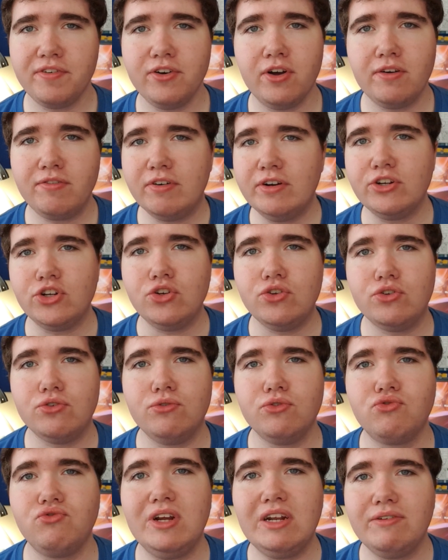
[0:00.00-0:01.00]
and I find
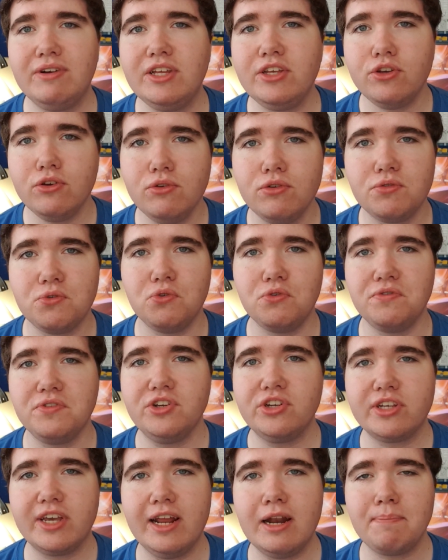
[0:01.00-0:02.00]
tutorials really useful for
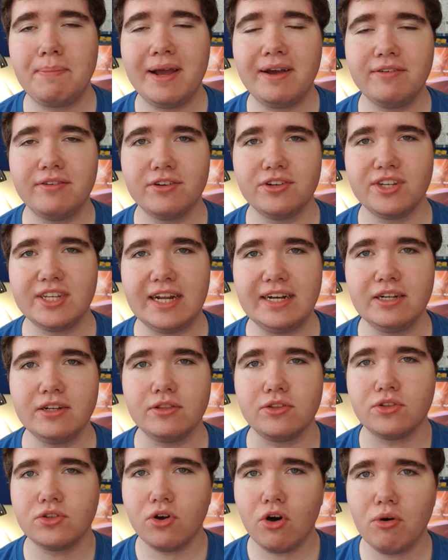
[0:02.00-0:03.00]
just getting a better understanding
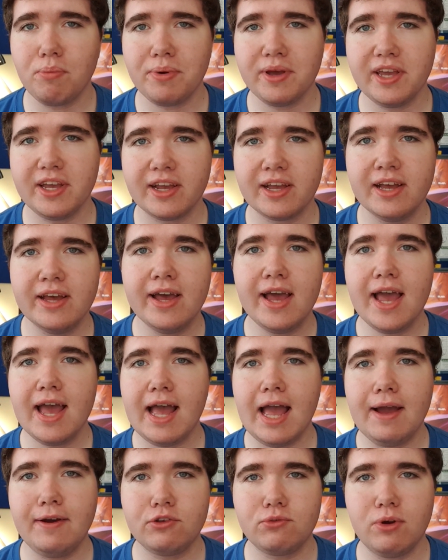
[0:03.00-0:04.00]
of the topic,
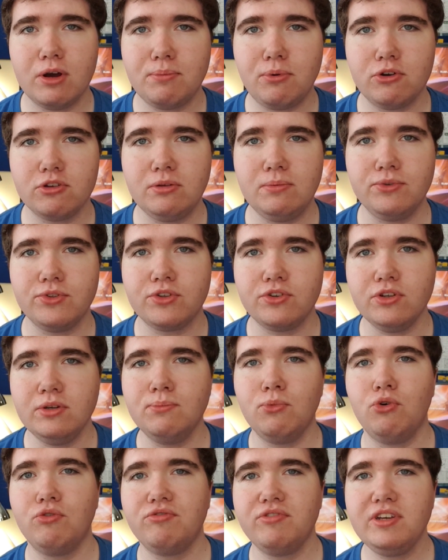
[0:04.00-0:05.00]
areas where I possibly want to do
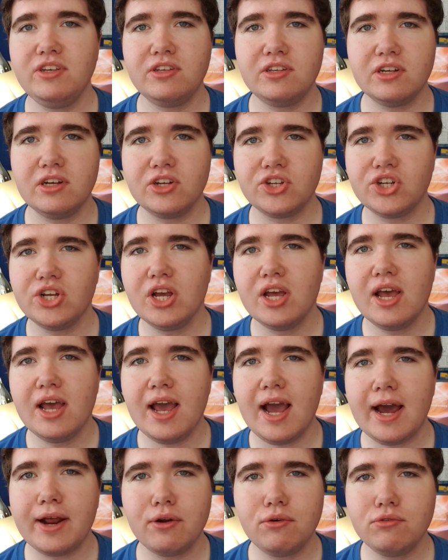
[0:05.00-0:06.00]
more research,
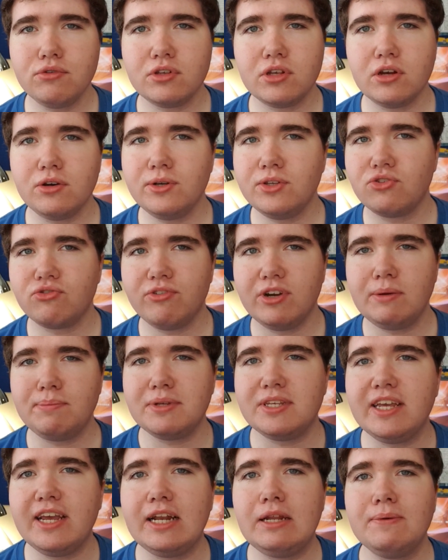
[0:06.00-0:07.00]
and also it's great
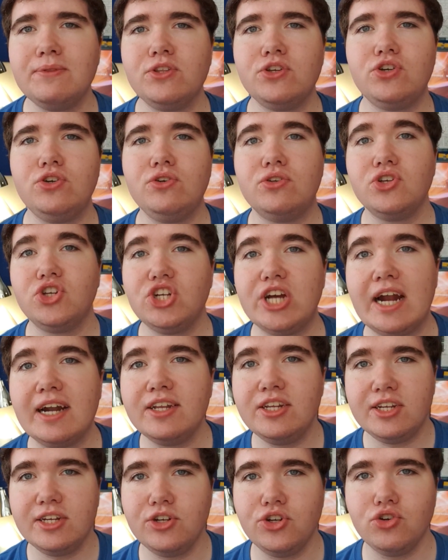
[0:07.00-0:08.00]
particularly when the tutor
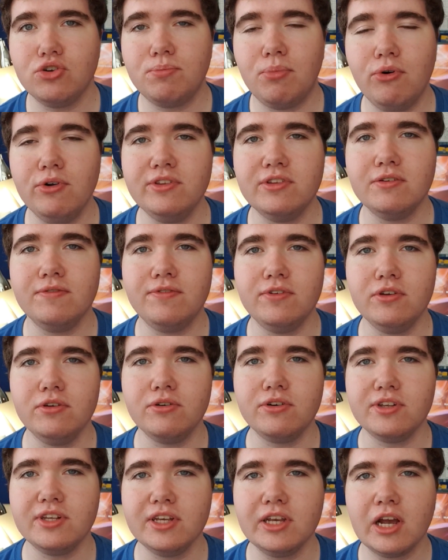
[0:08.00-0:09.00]
challenges your point of view,
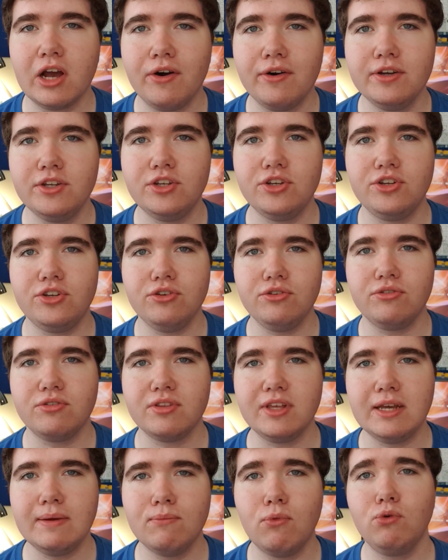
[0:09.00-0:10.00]
because it encourages you to
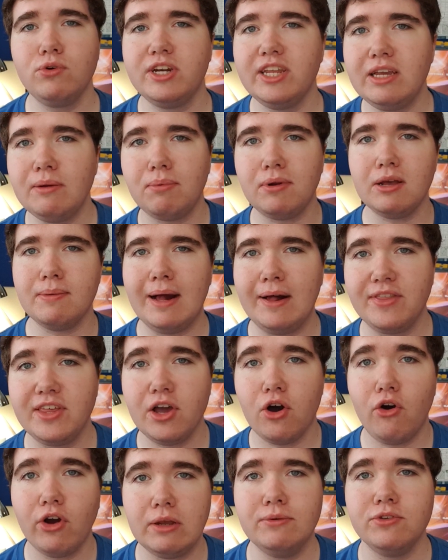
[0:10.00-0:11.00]
think more deeply about the
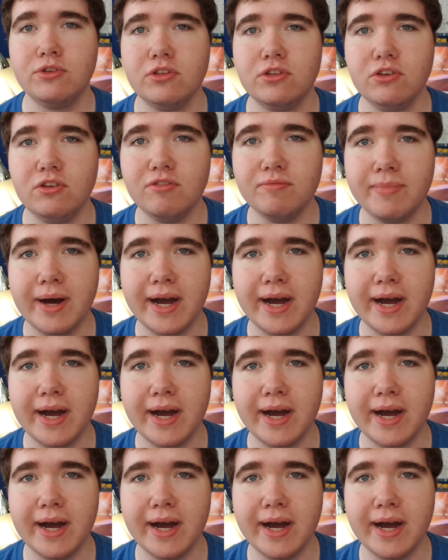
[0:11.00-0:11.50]
arguments that you've